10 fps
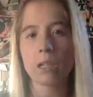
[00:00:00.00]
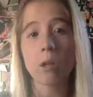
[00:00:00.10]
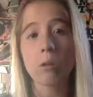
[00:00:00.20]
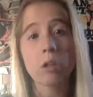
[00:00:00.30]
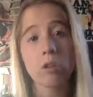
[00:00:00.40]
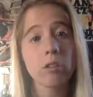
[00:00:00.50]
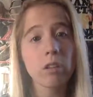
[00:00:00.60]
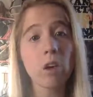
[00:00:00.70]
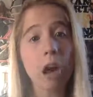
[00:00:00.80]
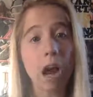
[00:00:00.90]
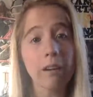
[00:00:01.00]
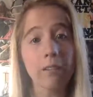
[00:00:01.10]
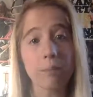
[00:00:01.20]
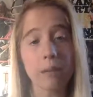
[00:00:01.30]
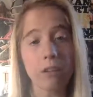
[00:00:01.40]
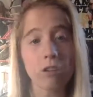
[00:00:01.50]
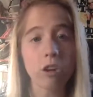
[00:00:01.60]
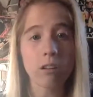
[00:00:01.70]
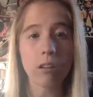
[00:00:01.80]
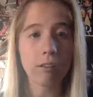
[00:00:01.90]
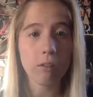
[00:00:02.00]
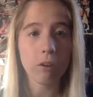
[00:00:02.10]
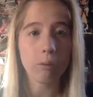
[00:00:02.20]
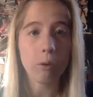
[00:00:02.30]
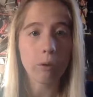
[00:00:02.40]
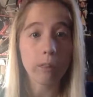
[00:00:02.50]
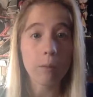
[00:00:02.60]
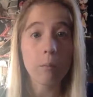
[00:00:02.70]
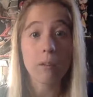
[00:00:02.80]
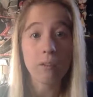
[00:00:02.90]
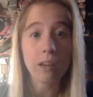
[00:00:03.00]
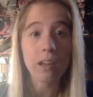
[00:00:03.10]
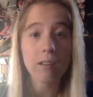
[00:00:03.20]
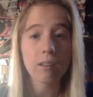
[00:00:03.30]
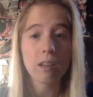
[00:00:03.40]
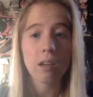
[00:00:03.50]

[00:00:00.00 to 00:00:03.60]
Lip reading: wins, which will still kind of be interesting for both of them to face,